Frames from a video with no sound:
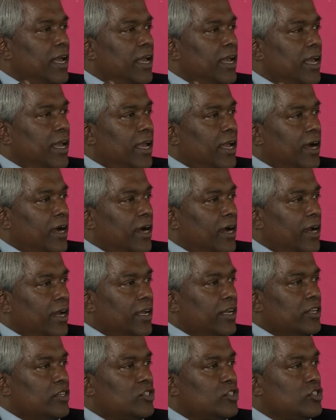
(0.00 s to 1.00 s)

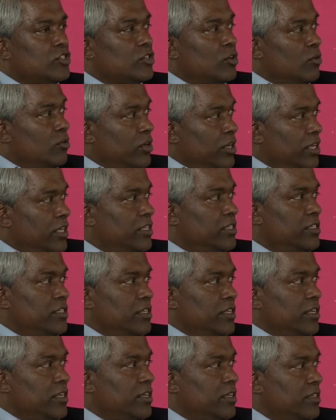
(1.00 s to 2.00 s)
AI so
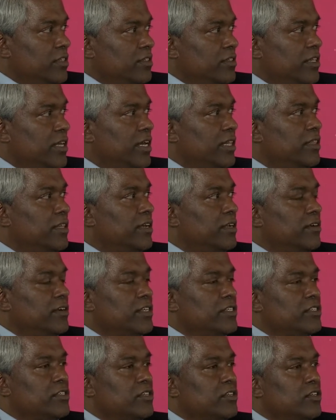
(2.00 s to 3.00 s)
easy that there
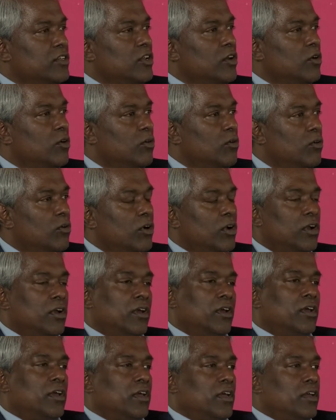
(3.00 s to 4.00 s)
is no,
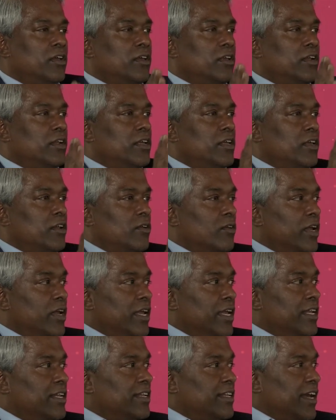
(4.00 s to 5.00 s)
you know,
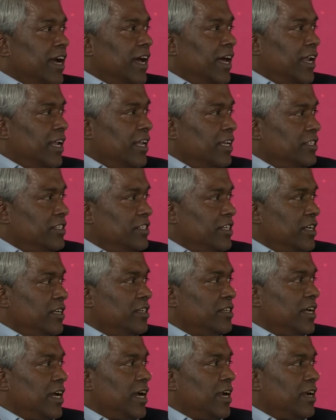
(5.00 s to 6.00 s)

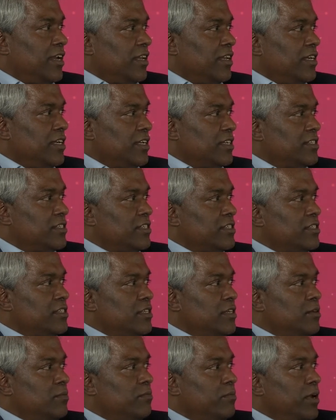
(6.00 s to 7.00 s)
intelligent analytics
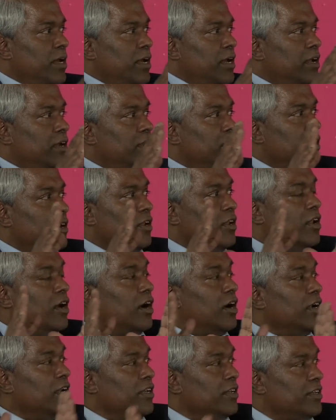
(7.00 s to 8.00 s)
system and
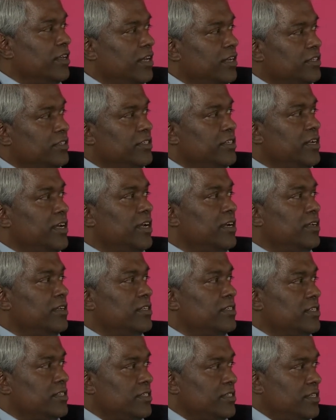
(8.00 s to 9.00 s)
non-intelligent
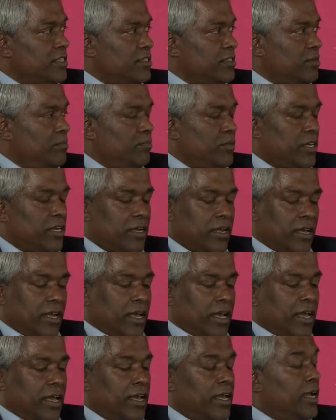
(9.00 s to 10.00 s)
analytics system, but
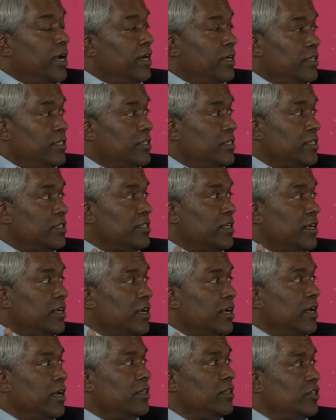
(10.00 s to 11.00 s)
AI is just
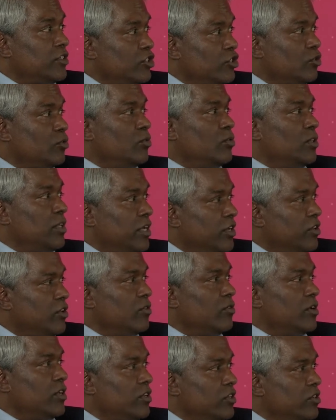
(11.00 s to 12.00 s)
another tool that
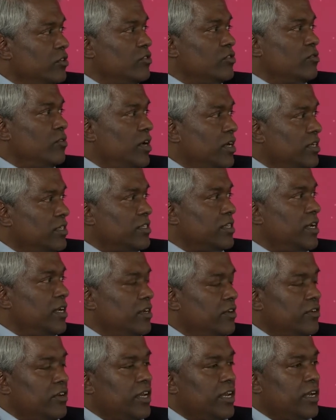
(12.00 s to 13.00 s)
you can use to
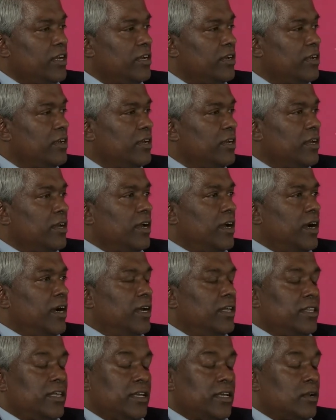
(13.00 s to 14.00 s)
understand your data.
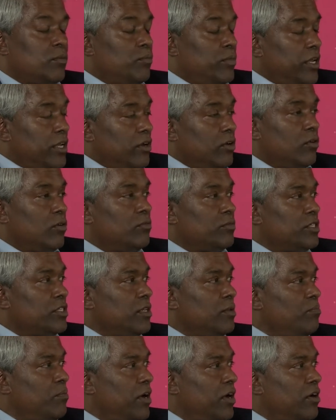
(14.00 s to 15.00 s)
I think it'll be
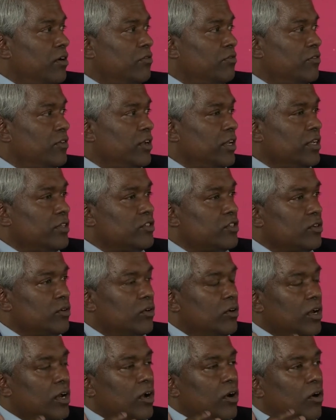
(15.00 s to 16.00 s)
enormously powerful. And
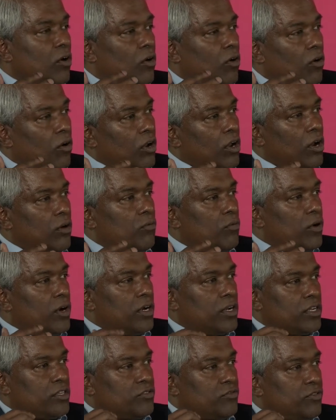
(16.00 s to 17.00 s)
so all our
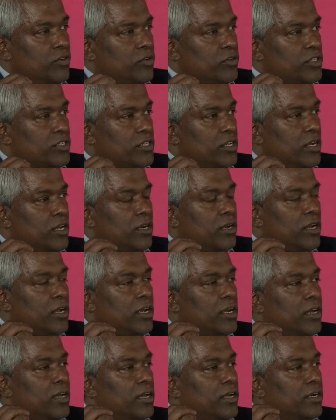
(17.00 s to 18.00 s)
work is focused on
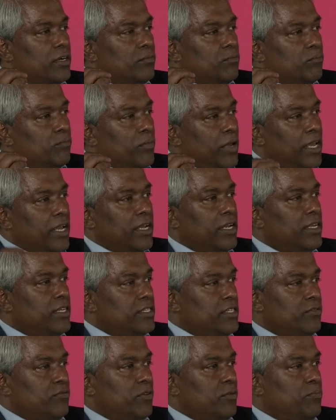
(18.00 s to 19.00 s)
make it
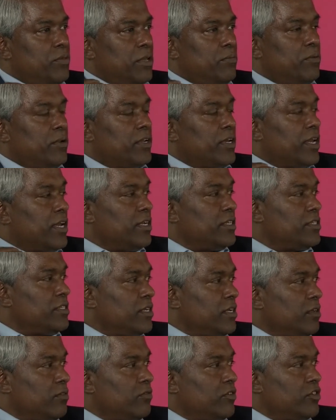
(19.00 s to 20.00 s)
easy for people to get a
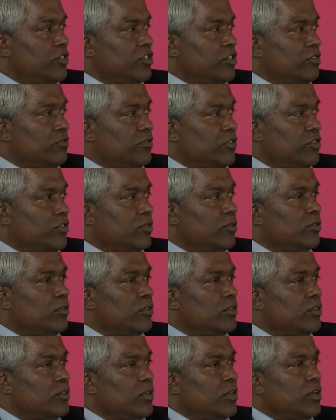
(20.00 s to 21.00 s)
single version of
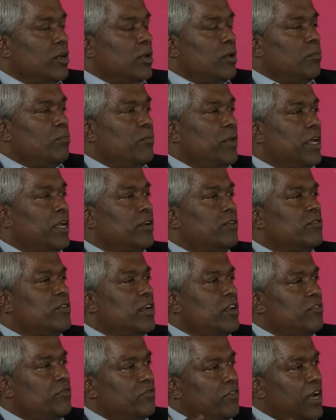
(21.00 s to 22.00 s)
truth, make it
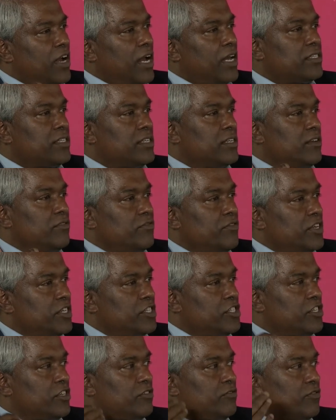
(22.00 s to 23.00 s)
really fast and
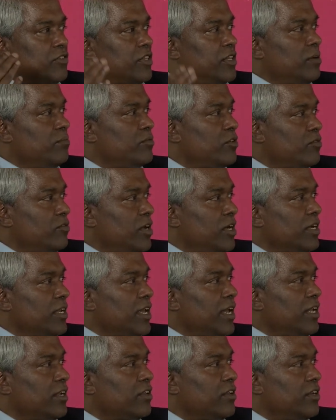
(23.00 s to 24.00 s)
efficient for them to run
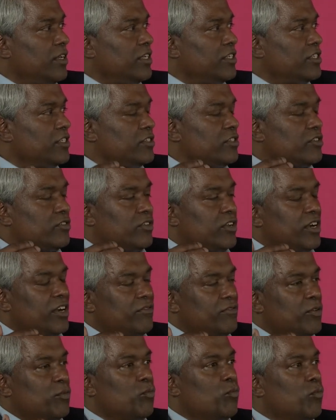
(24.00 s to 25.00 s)
calculations so they don't
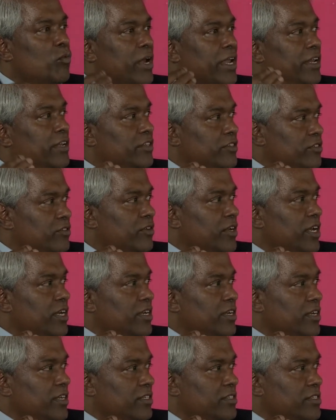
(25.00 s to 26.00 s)
have to wait to get
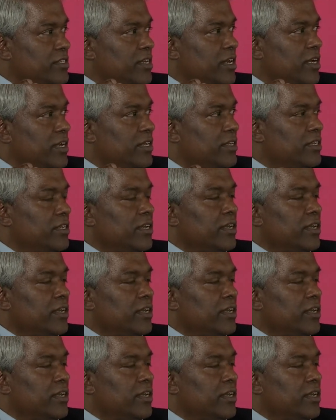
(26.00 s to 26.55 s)
an insight,